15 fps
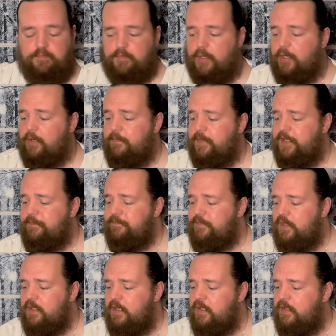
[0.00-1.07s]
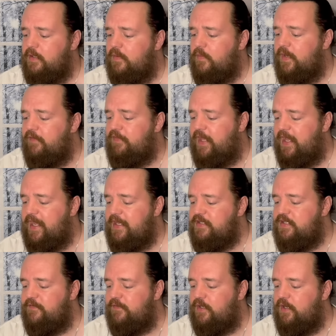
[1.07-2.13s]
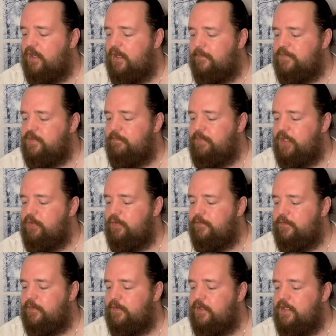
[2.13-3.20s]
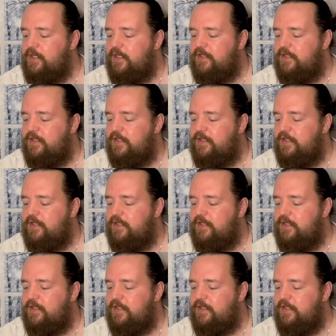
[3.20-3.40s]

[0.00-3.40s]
Pardon me. We have the Ace of Cups, beautiful.